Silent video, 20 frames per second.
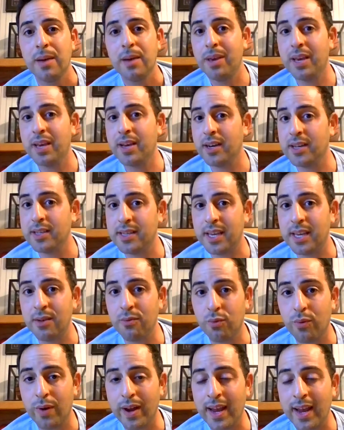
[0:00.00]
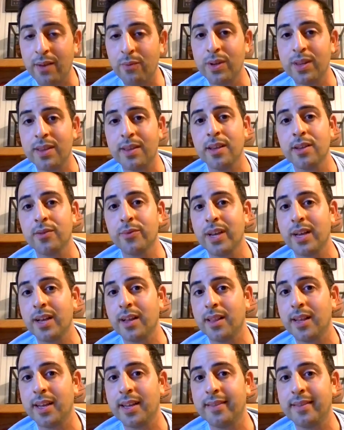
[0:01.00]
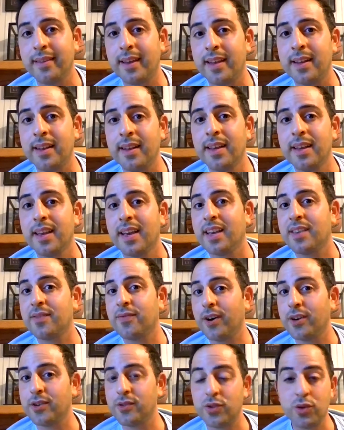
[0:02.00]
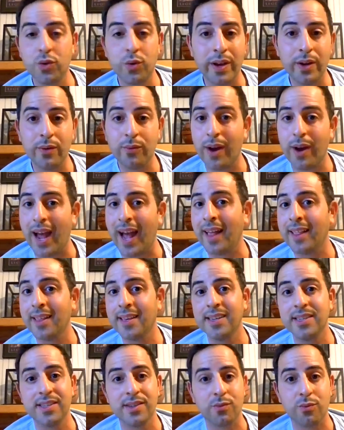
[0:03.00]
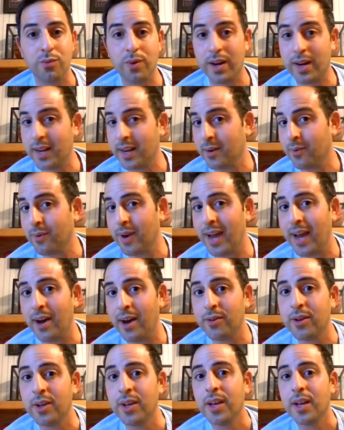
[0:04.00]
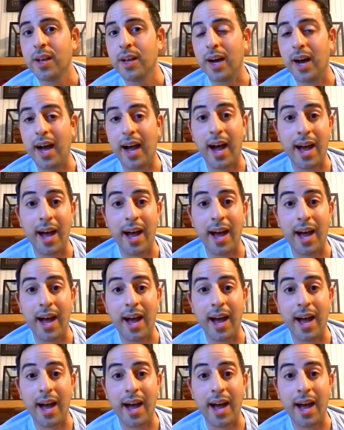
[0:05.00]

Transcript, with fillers: because he ran with Hillary Clinton as far as doing rallies and running around uh,